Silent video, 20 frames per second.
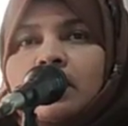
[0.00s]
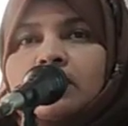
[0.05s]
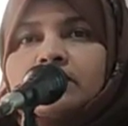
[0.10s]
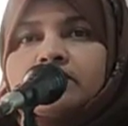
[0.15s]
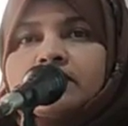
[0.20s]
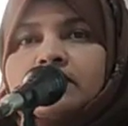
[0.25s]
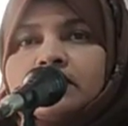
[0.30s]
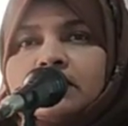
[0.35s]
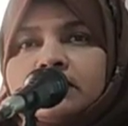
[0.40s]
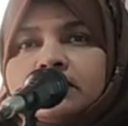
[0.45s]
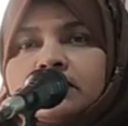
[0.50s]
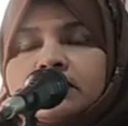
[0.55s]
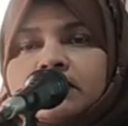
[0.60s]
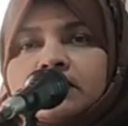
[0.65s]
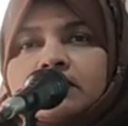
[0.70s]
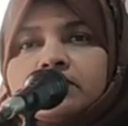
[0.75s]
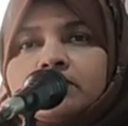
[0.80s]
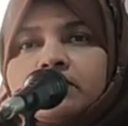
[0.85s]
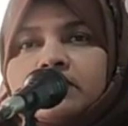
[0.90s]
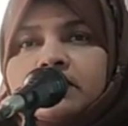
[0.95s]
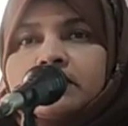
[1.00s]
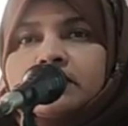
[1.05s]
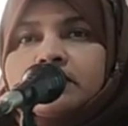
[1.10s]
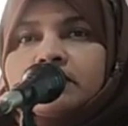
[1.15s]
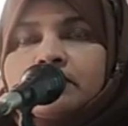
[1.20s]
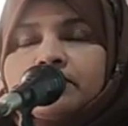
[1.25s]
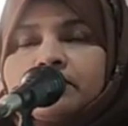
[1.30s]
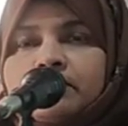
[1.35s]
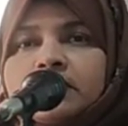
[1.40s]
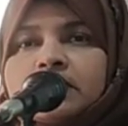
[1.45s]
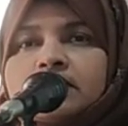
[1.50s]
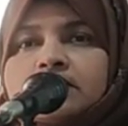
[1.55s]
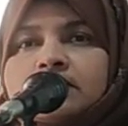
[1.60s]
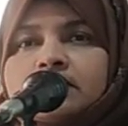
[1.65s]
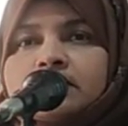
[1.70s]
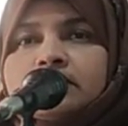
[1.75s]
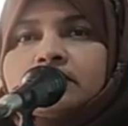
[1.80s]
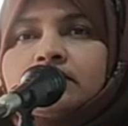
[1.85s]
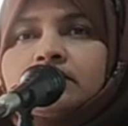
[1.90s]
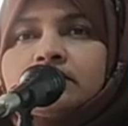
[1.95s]
I feel great
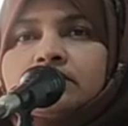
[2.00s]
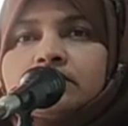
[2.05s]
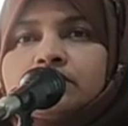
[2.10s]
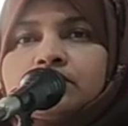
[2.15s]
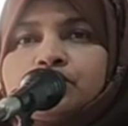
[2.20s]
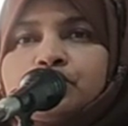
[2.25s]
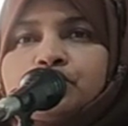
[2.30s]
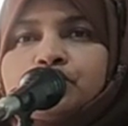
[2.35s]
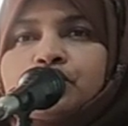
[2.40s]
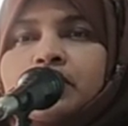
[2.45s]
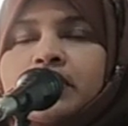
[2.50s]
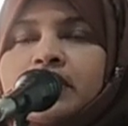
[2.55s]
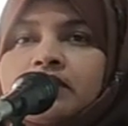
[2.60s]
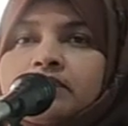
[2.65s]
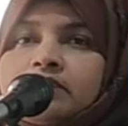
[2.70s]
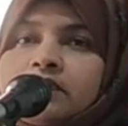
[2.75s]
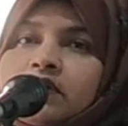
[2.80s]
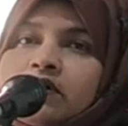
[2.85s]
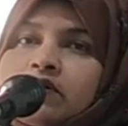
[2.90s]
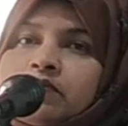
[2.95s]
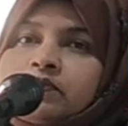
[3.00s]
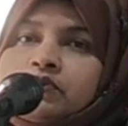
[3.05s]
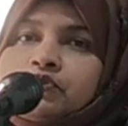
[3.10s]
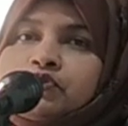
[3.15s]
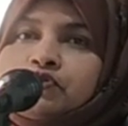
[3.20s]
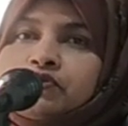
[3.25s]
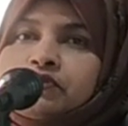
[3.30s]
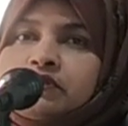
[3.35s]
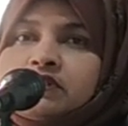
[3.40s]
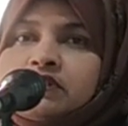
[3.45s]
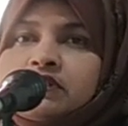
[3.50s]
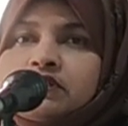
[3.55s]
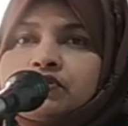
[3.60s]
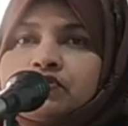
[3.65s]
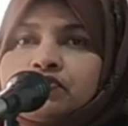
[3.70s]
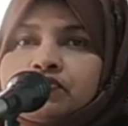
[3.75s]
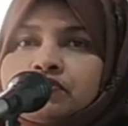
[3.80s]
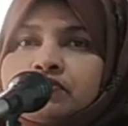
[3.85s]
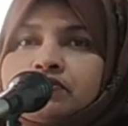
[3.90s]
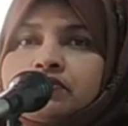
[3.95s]
pleasure to have the opportunity
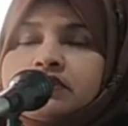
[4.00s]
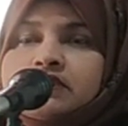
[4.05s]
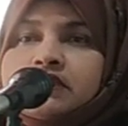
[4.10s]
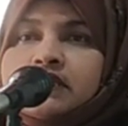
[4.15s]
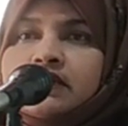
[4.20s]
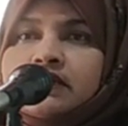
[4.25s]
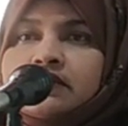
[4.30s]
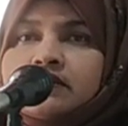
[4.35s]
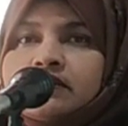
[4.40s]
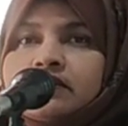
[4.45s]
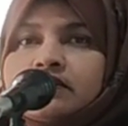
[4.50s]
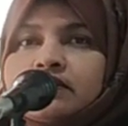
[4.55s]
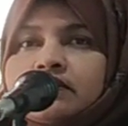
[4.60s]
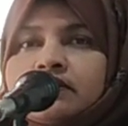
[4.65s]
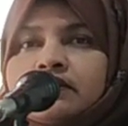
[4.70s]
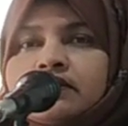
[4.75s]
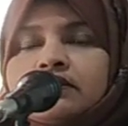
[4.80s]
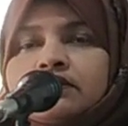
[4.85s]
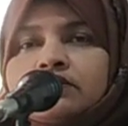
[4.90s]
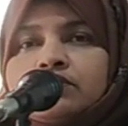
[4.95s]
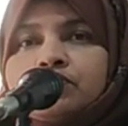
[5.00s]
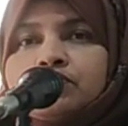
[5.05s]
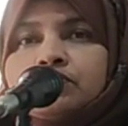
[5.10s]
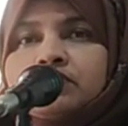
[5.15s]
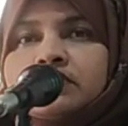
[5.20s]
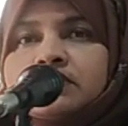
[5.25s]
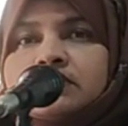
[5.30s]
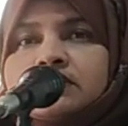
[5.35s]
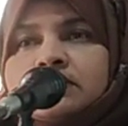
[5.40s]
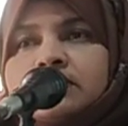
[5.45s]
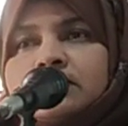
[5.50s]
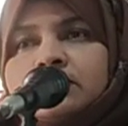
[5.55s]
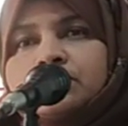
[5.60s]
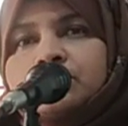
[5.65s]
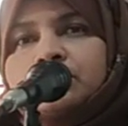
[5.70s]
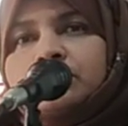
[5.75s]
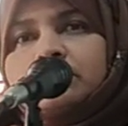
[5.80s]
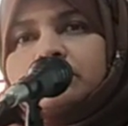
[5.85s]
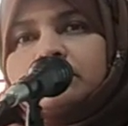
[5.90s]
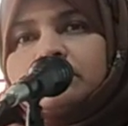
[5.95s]
to chair the today's
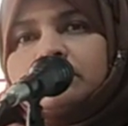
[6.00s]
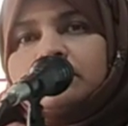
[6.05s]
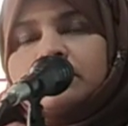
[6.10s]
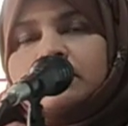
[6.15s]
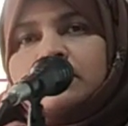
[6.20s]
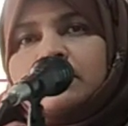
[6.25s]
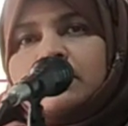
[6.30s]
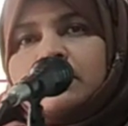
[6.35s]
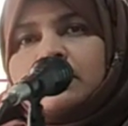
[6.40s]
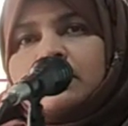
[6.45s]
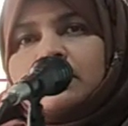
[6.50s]
session